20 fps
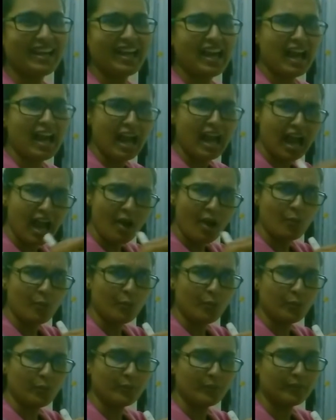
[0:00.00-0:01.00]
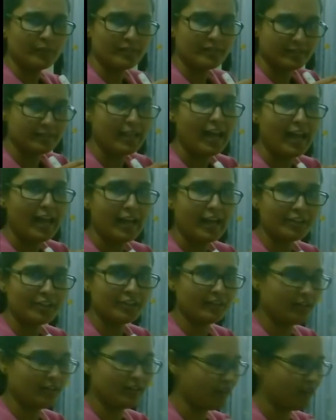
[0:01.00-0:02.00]
Ow. This is the
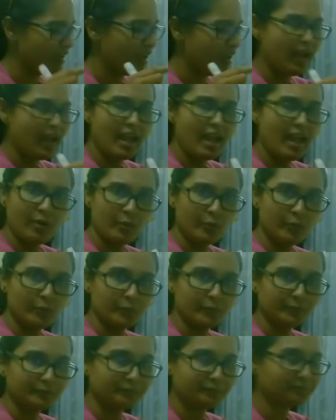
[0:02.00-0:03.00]
action. Ow.